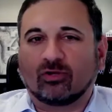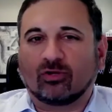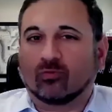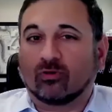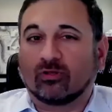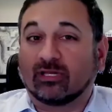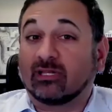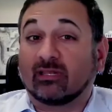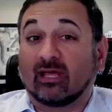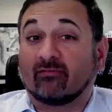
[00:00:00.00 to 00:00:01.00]
really
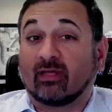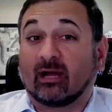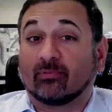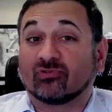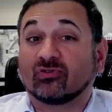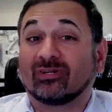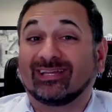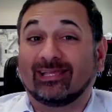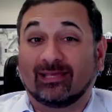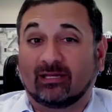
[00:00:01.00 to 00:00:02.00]
didn't have that
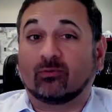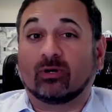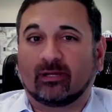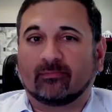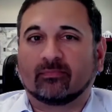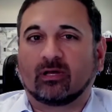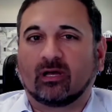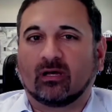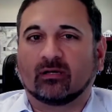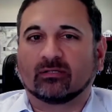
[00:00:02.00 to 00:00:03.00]
opportunity anyway.
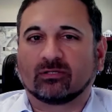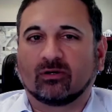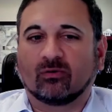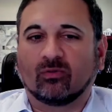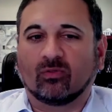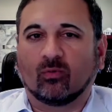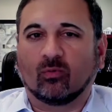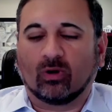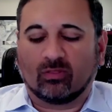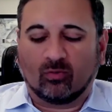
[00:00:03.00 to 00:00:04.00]
So the
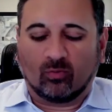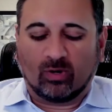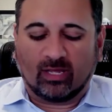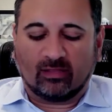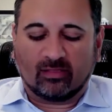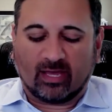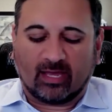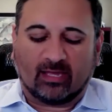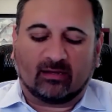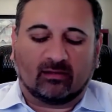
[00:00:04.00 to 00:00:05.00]
way
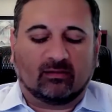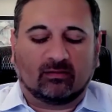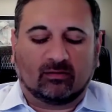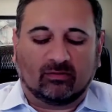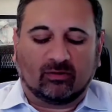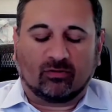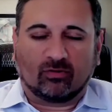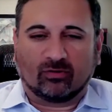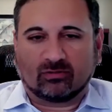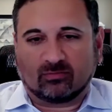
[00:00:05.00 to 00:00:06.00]
that, the
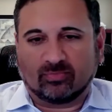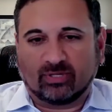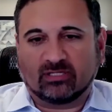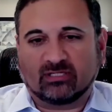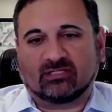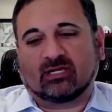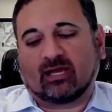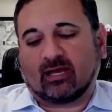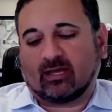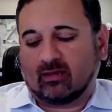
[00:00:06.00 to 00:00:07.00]
clerk's bench
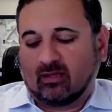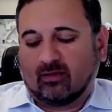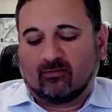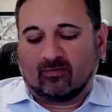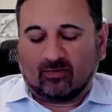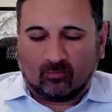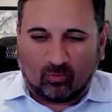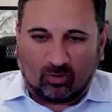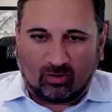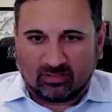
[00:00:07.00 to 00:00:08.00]
sat,
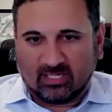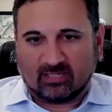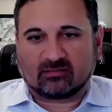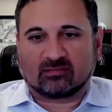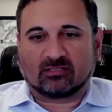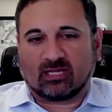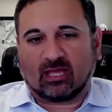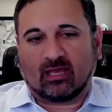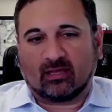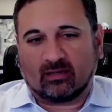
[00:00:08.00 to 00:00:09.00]
where our desk
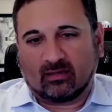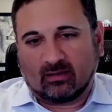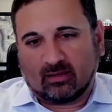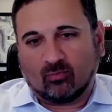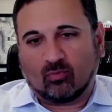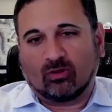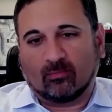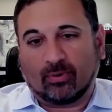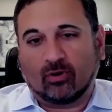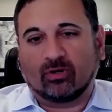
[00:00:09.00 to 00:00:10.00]
sat, and where the
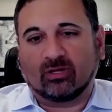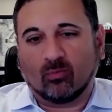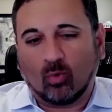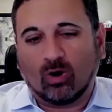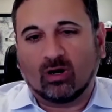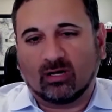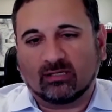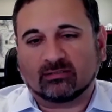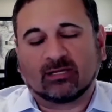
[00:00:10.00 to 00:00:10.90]
podium was,